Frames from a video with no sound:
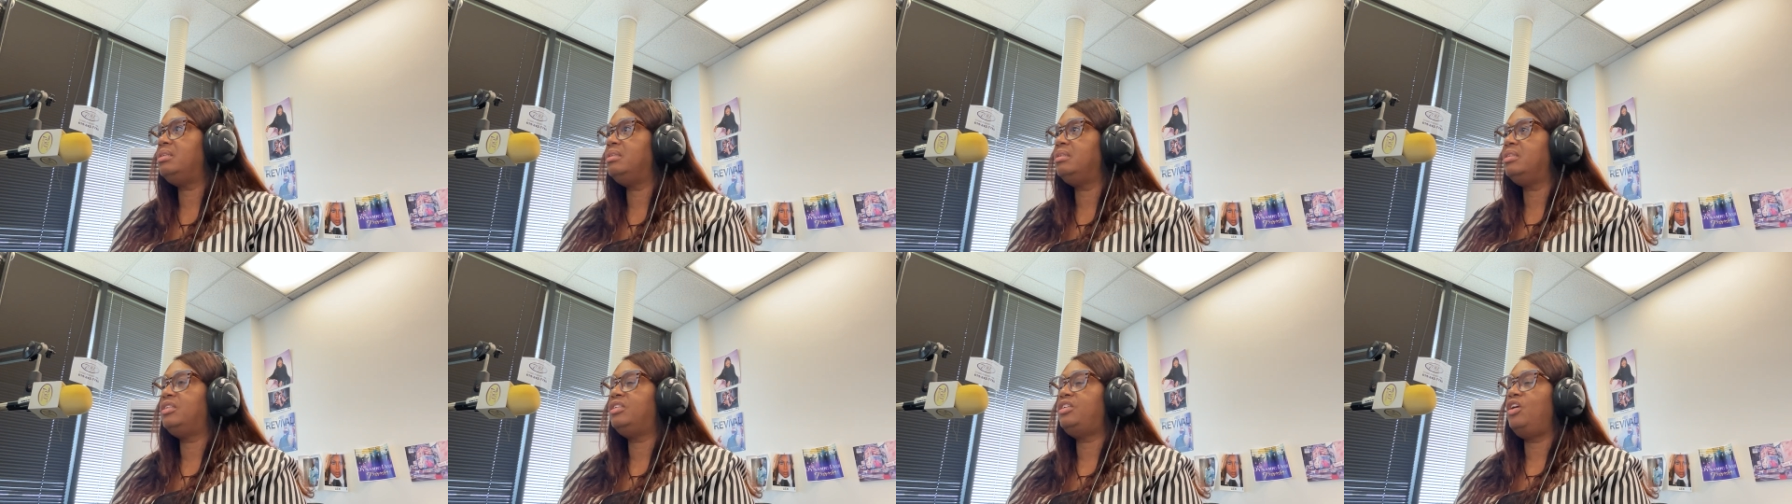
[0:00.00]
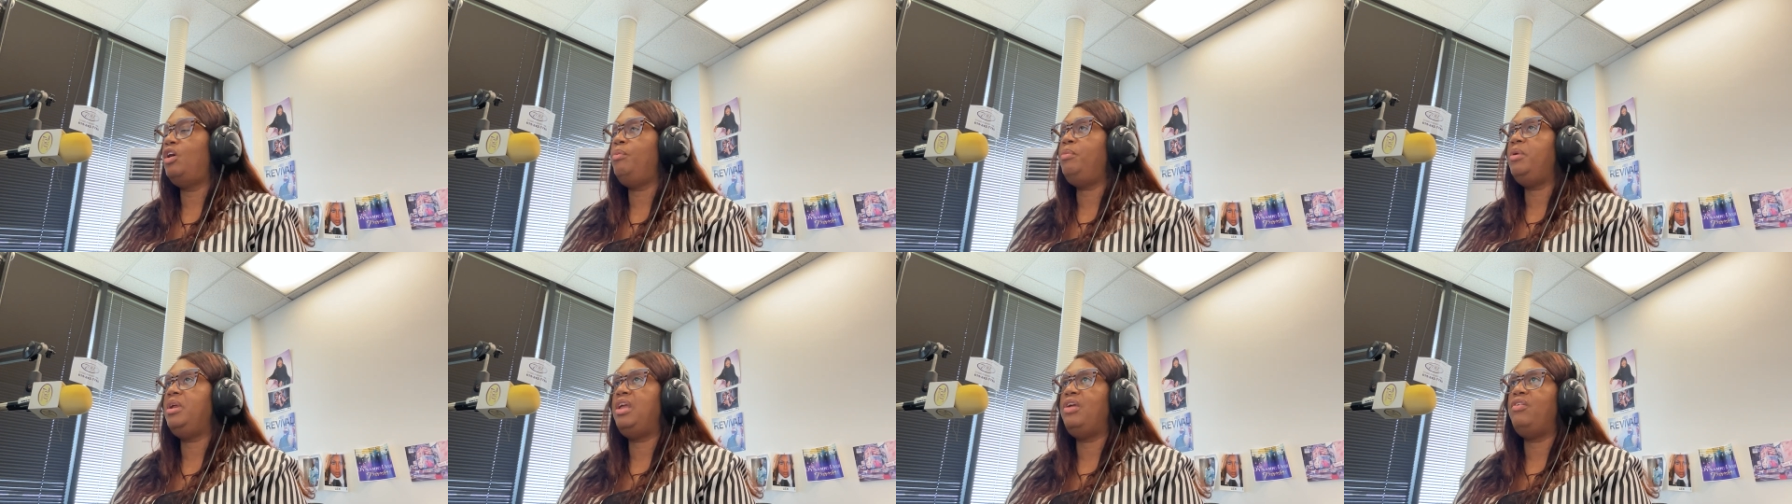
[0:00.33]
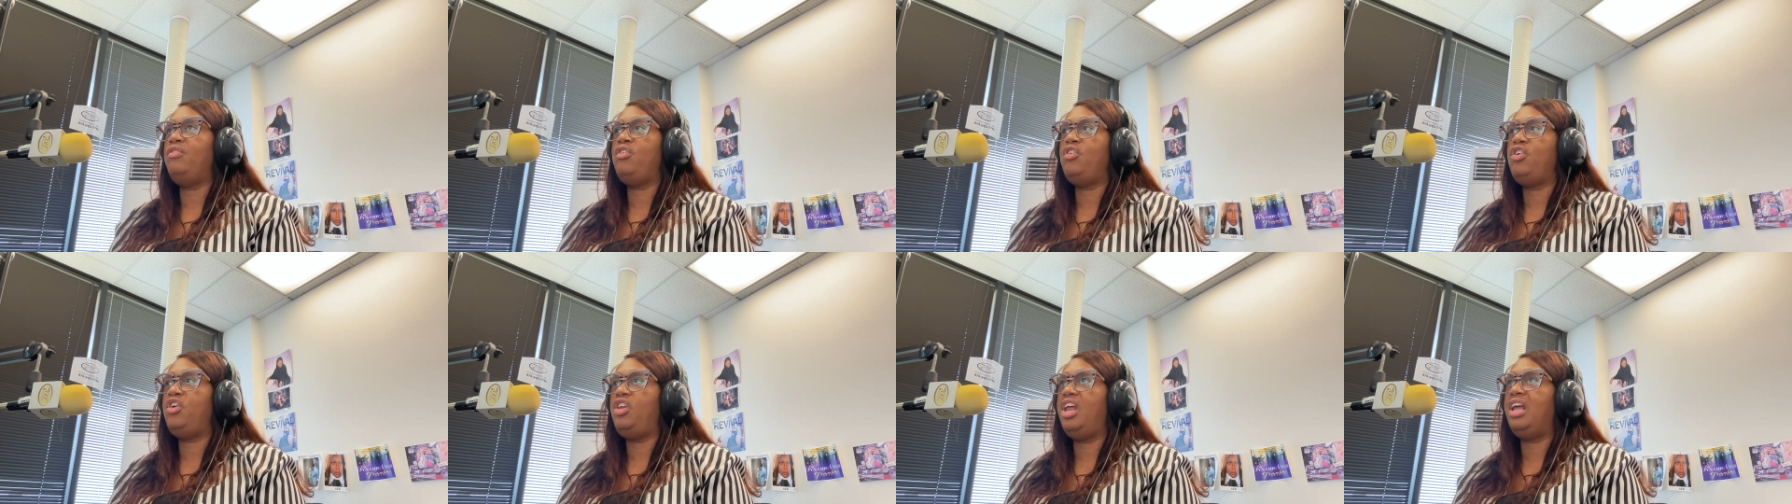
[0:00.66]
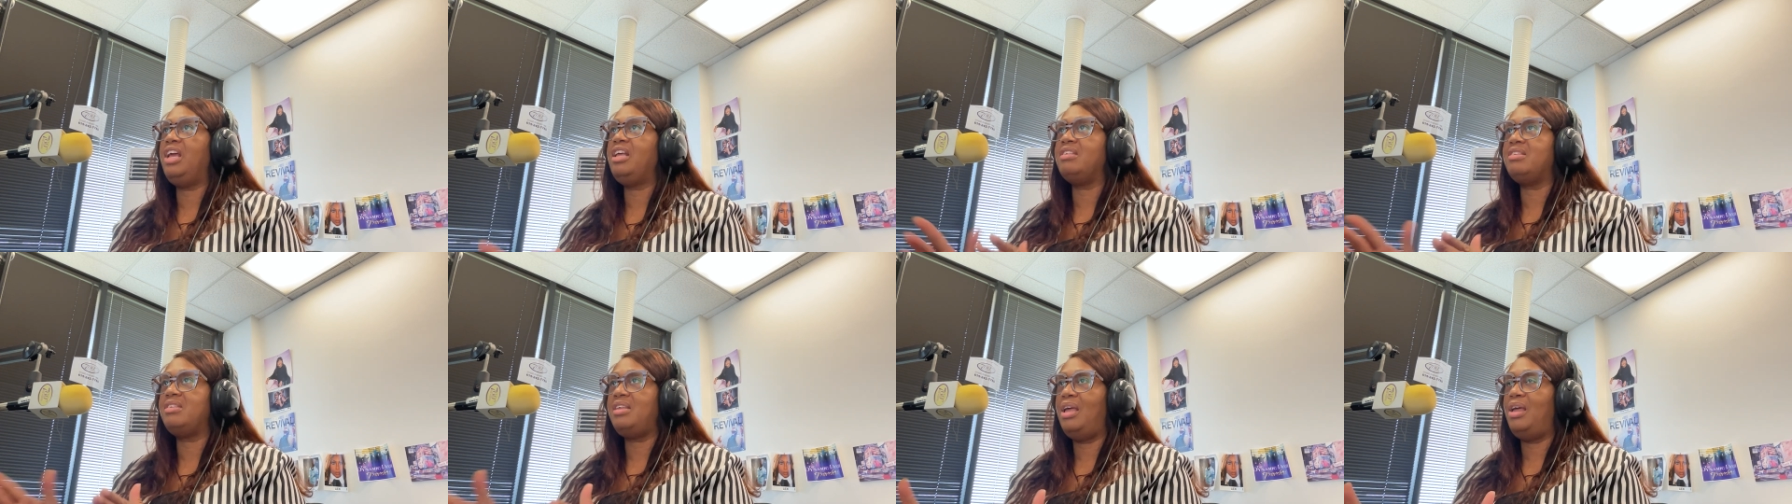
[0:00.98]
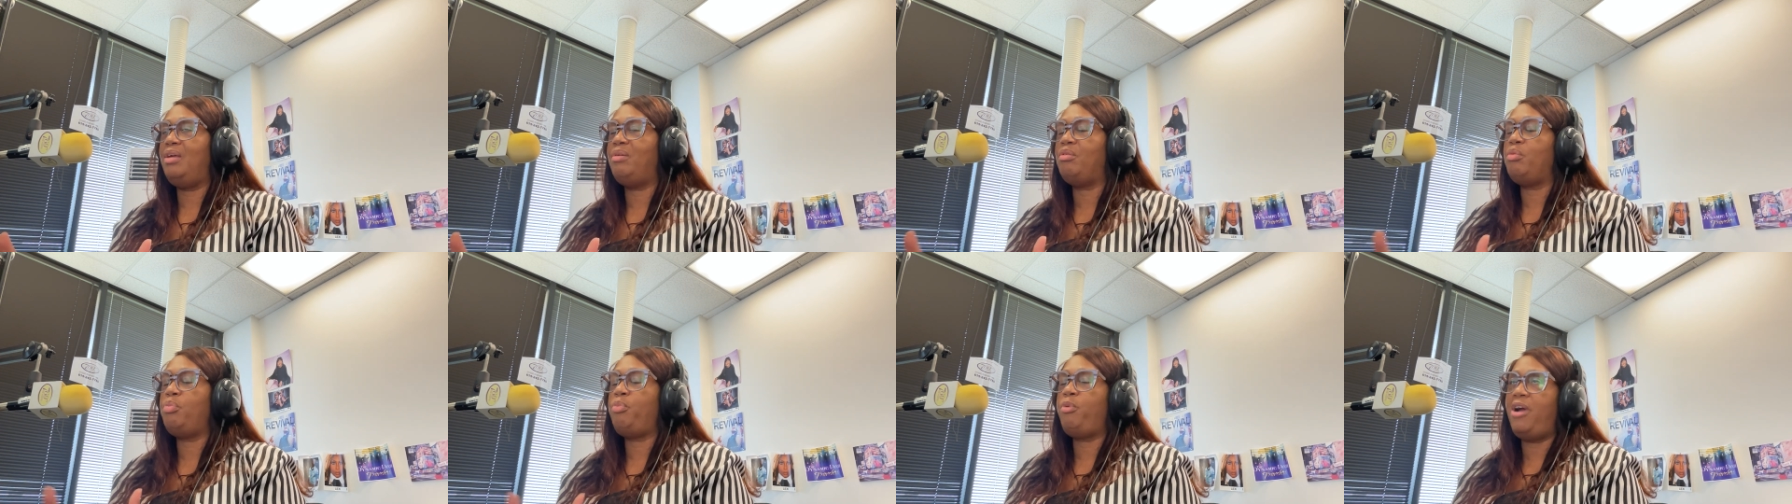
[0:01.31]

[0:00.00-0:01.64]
Okay, so I'm gonna give you practice. an example.